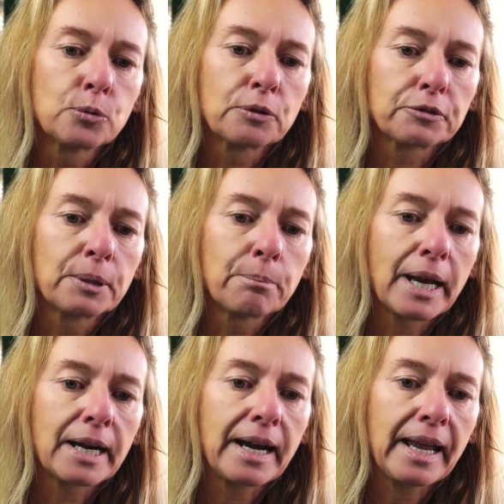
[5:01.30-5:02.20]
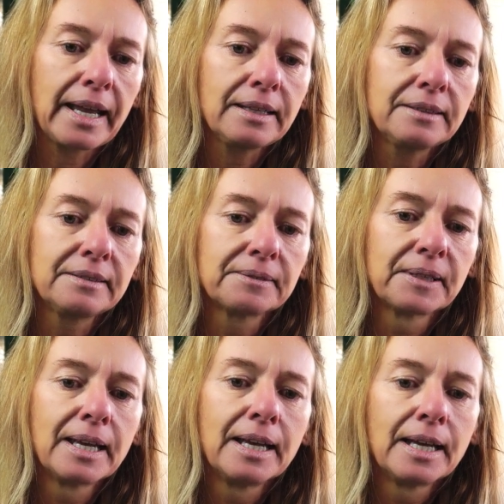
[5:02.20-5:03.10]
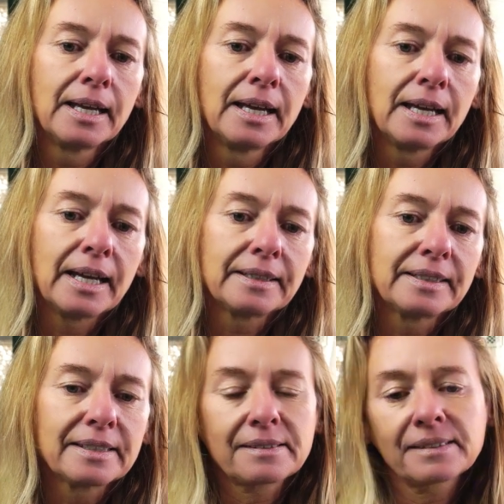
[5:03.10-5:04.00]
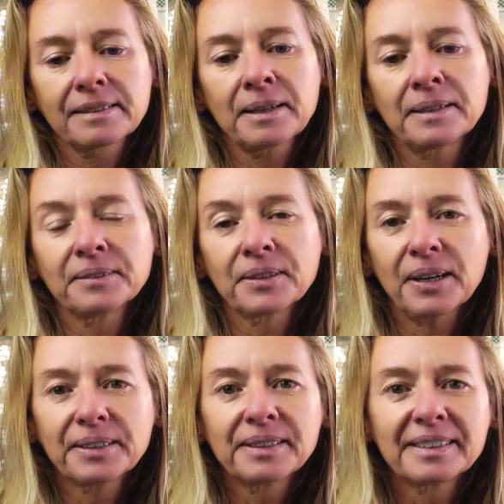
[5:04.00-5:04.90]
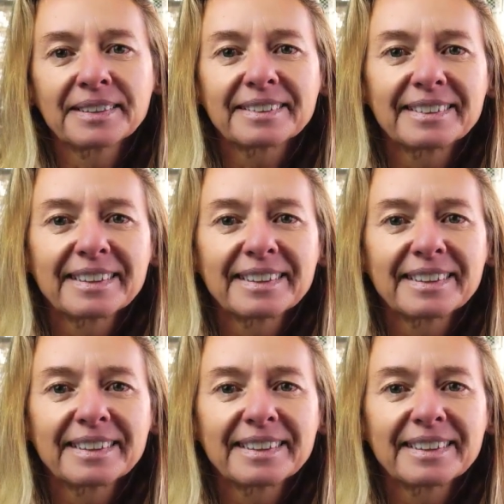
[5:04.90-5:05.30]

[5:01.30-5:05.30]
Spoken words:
with the bear head. This another